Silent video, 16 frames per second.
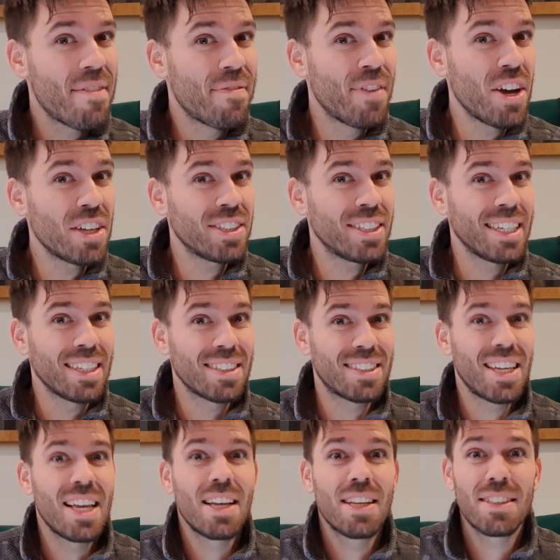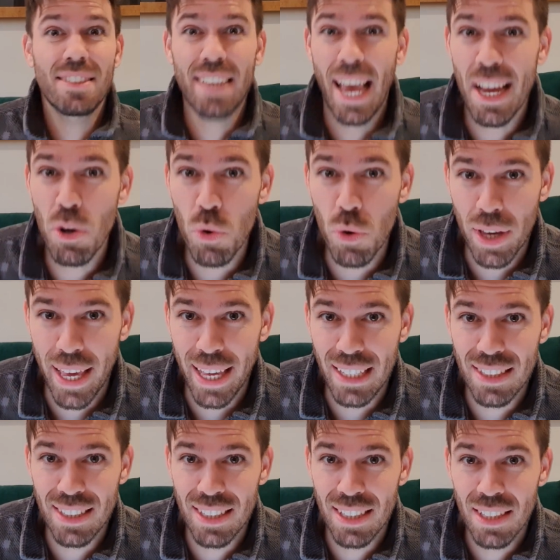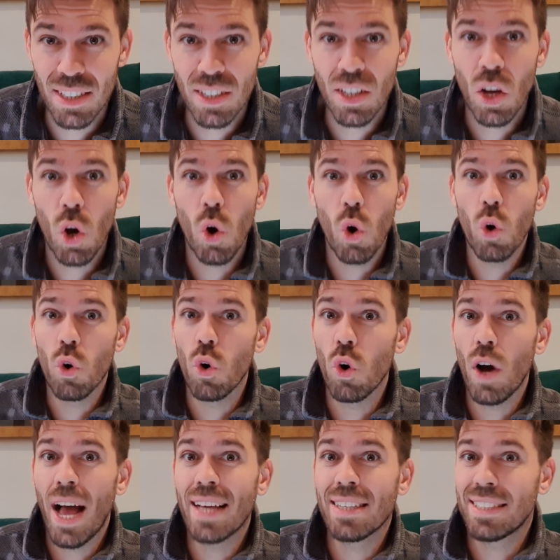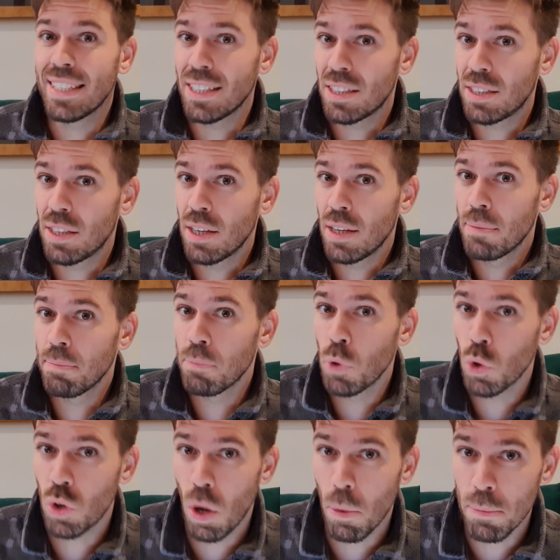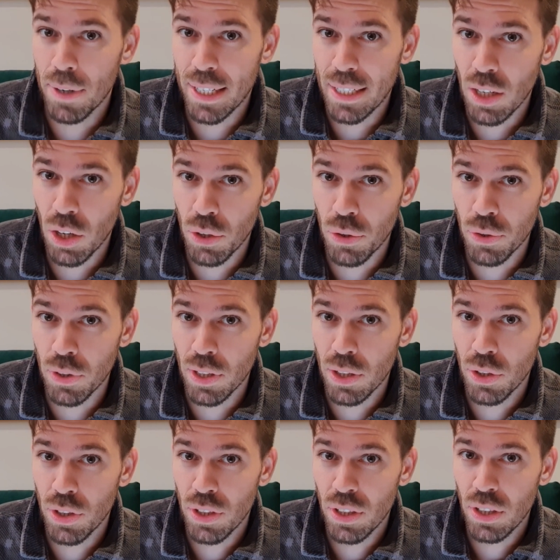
versus Tailkit, or as it's more commonly known,